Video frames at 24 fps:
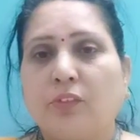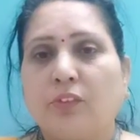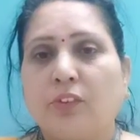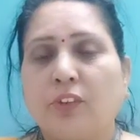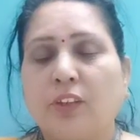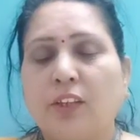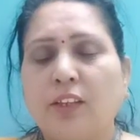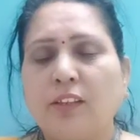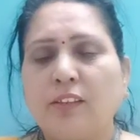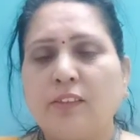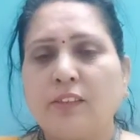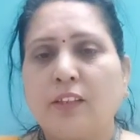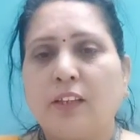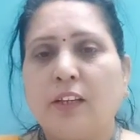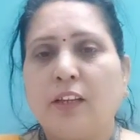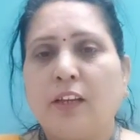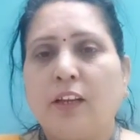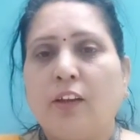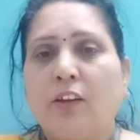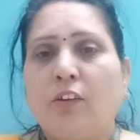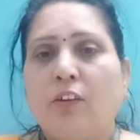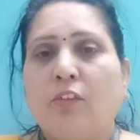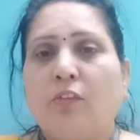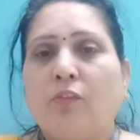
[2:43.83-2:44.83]
Yes?
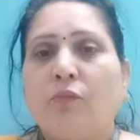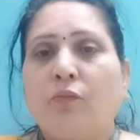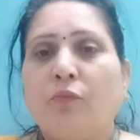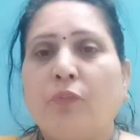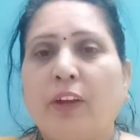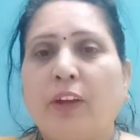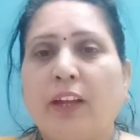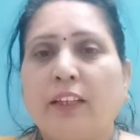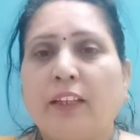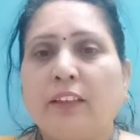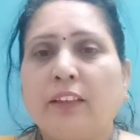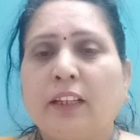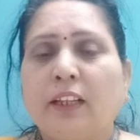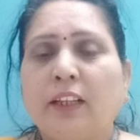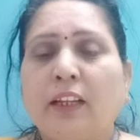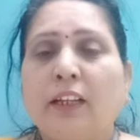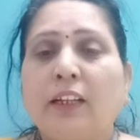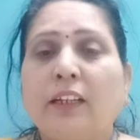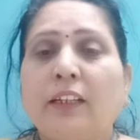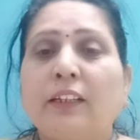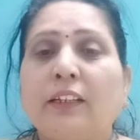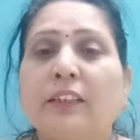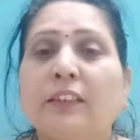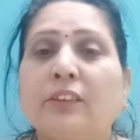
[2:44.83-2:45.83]
When
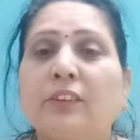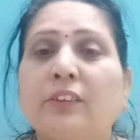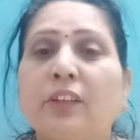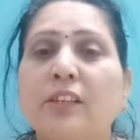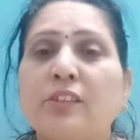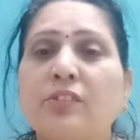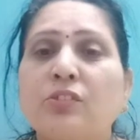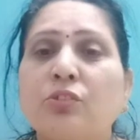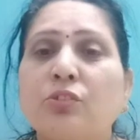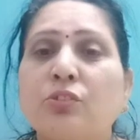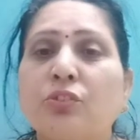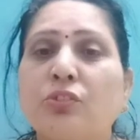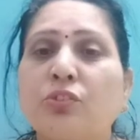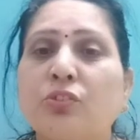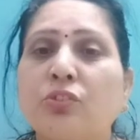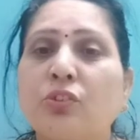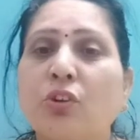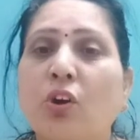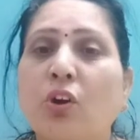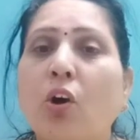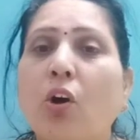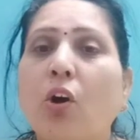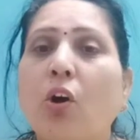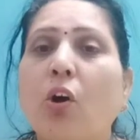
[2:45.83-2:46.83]
this
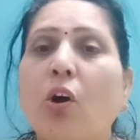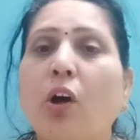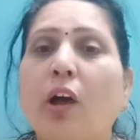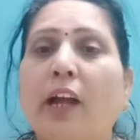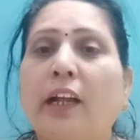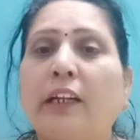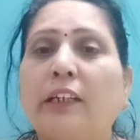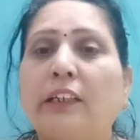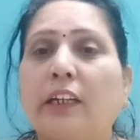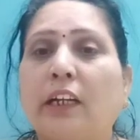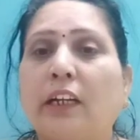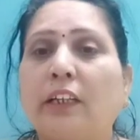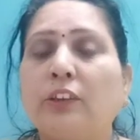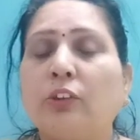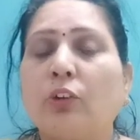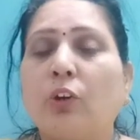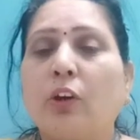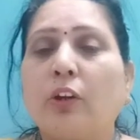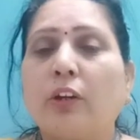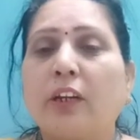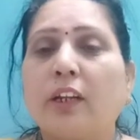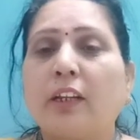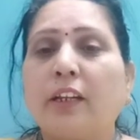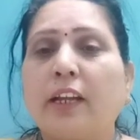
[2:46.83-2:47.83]
raw and
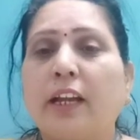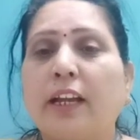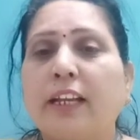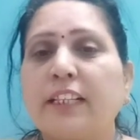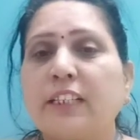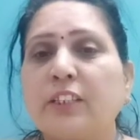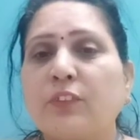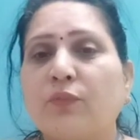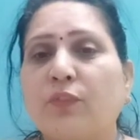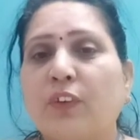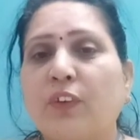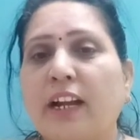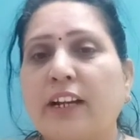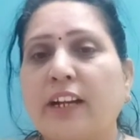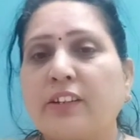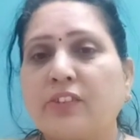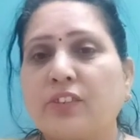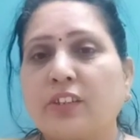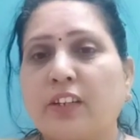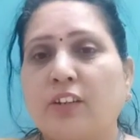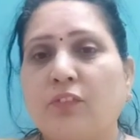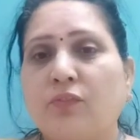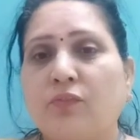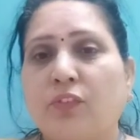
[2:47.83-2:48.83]
unorganized
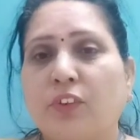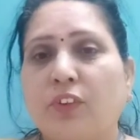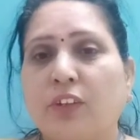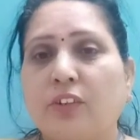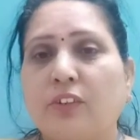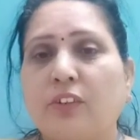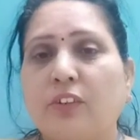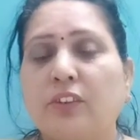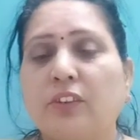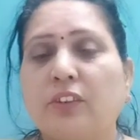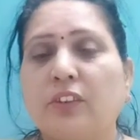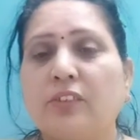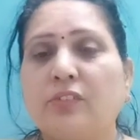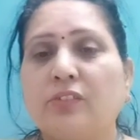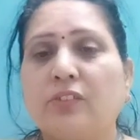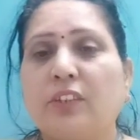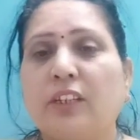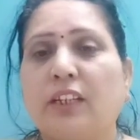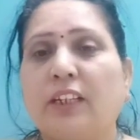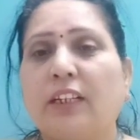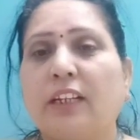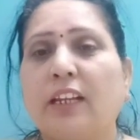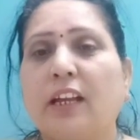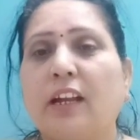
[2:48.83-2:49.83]
facts and figure, this
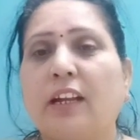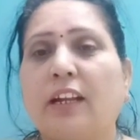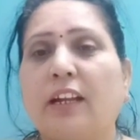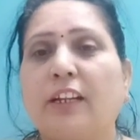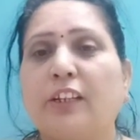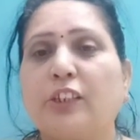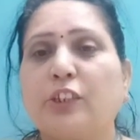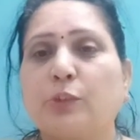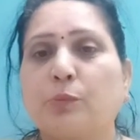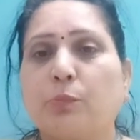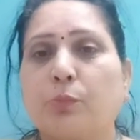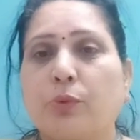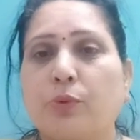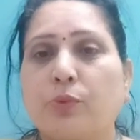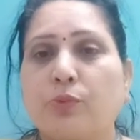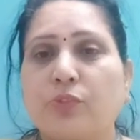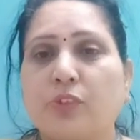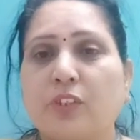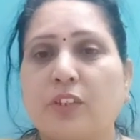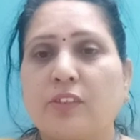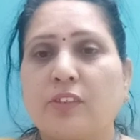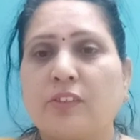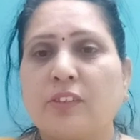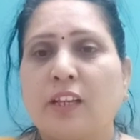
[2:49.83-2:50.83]
data gets
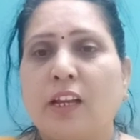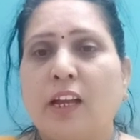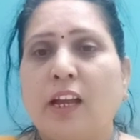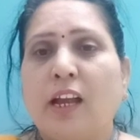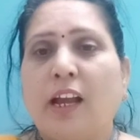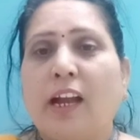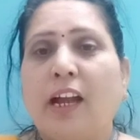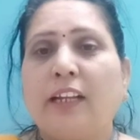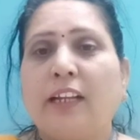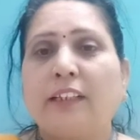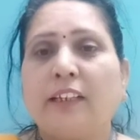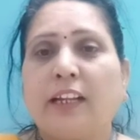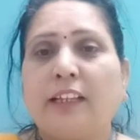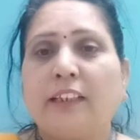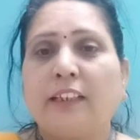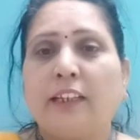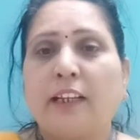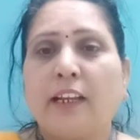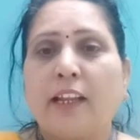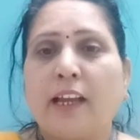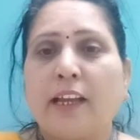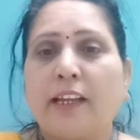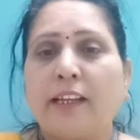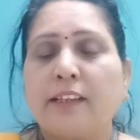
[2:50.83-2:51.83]
processed and
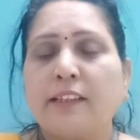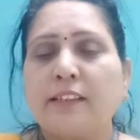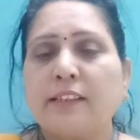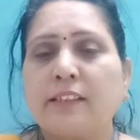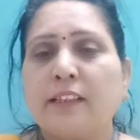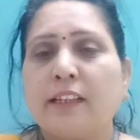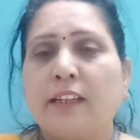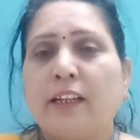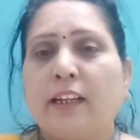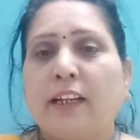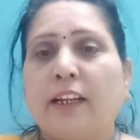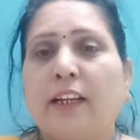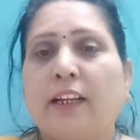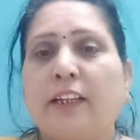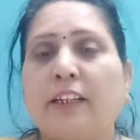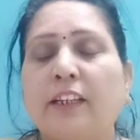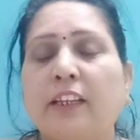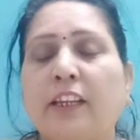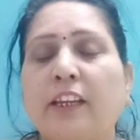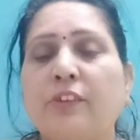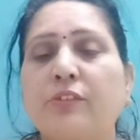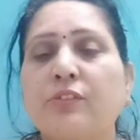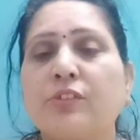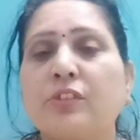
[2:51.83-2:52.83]
analyzed, it
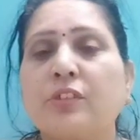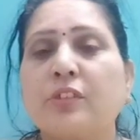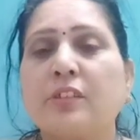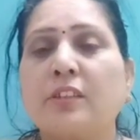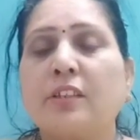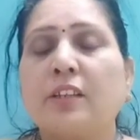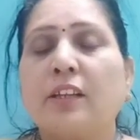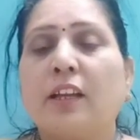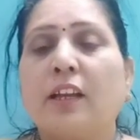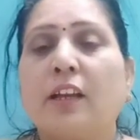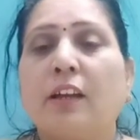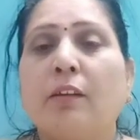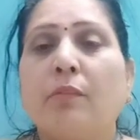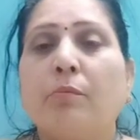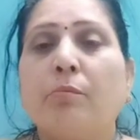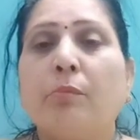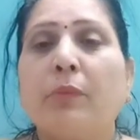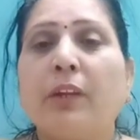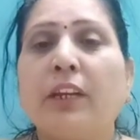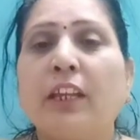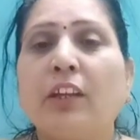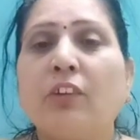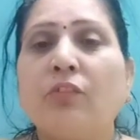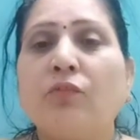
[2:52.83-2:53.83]
gives
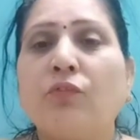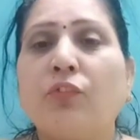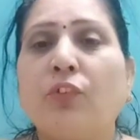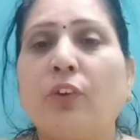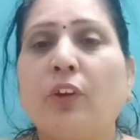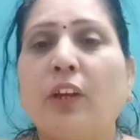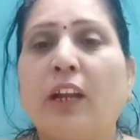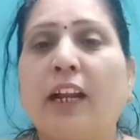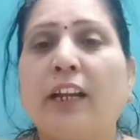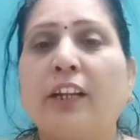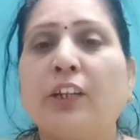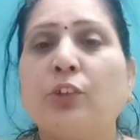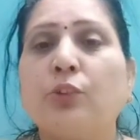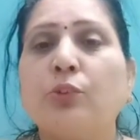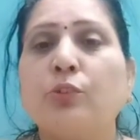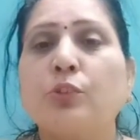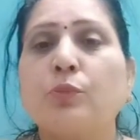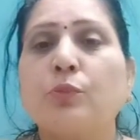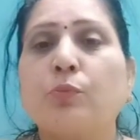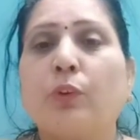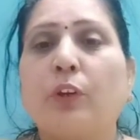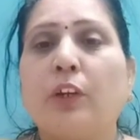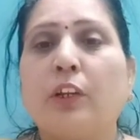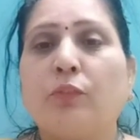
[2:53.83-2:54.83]
meaningful and
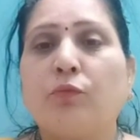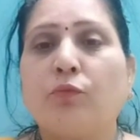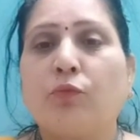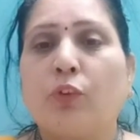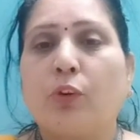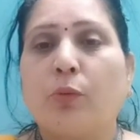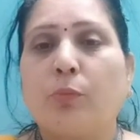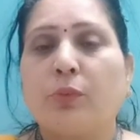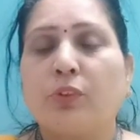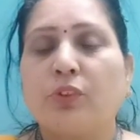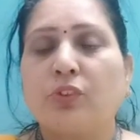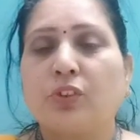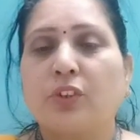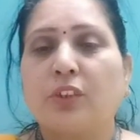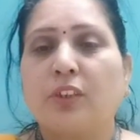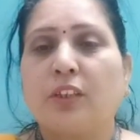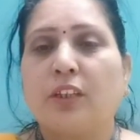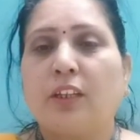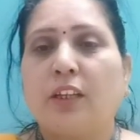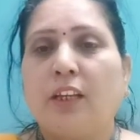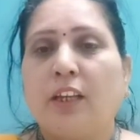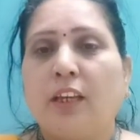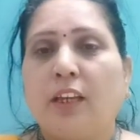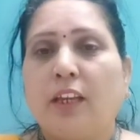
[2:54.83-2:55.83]
useful information.
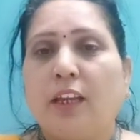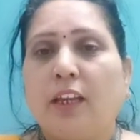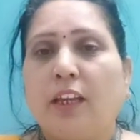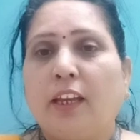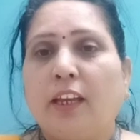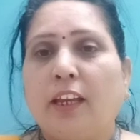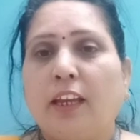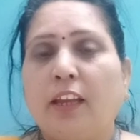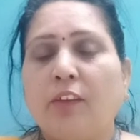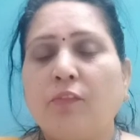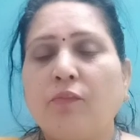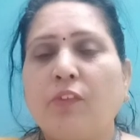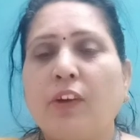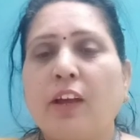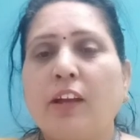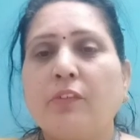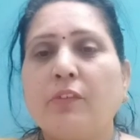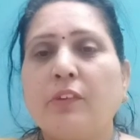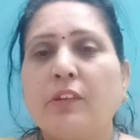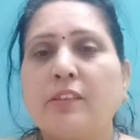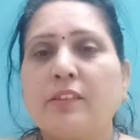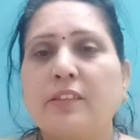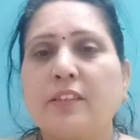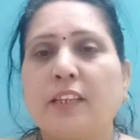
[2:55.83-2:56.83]
If I
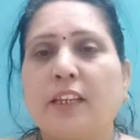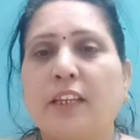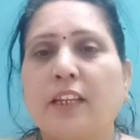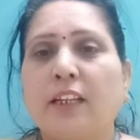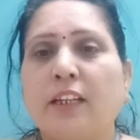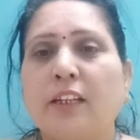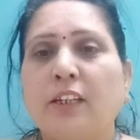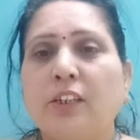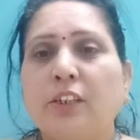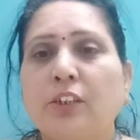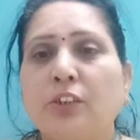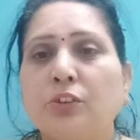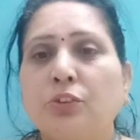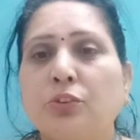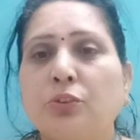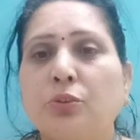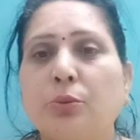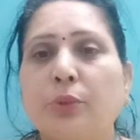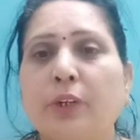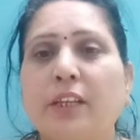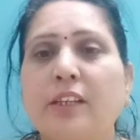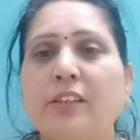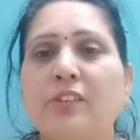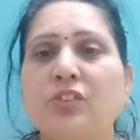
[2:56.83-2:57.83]
will say
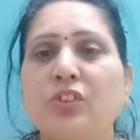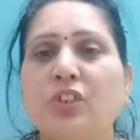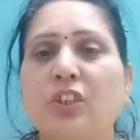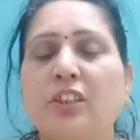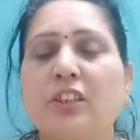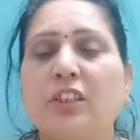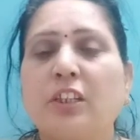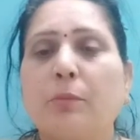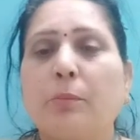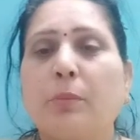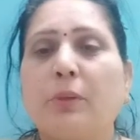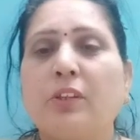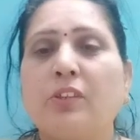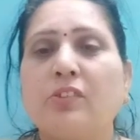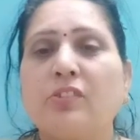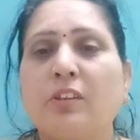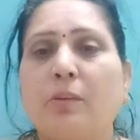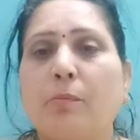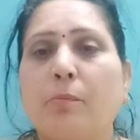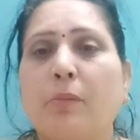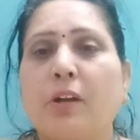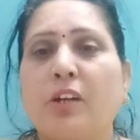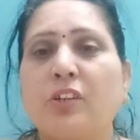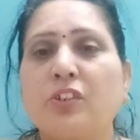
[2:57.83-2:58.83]
today's Chhatrapati
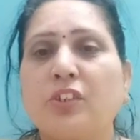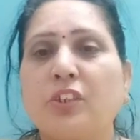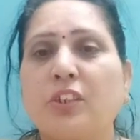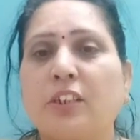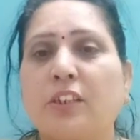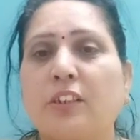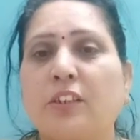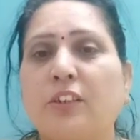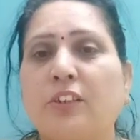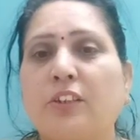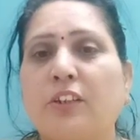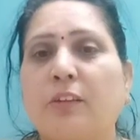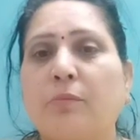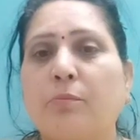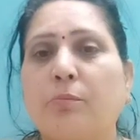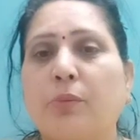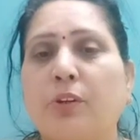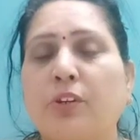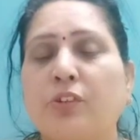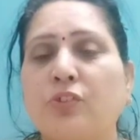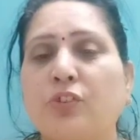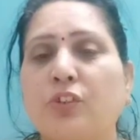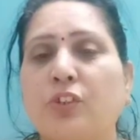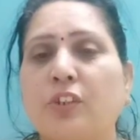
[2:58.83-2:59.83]
Sambhajinagar
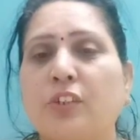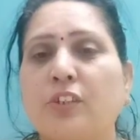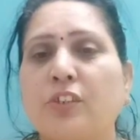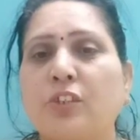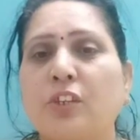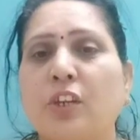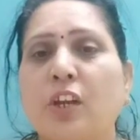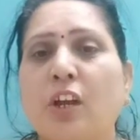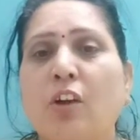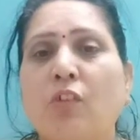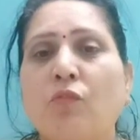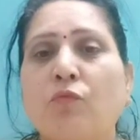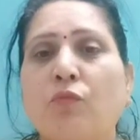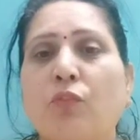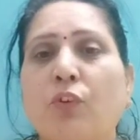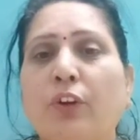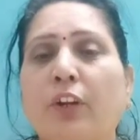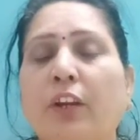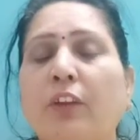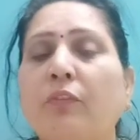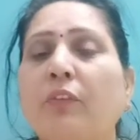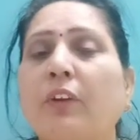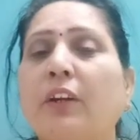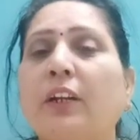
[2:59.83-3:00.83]
temperature is
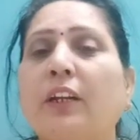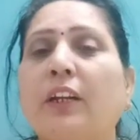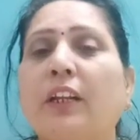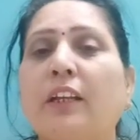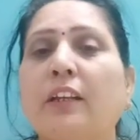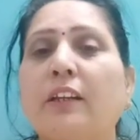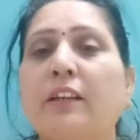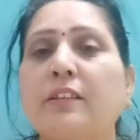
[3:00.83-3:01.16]
41 degrees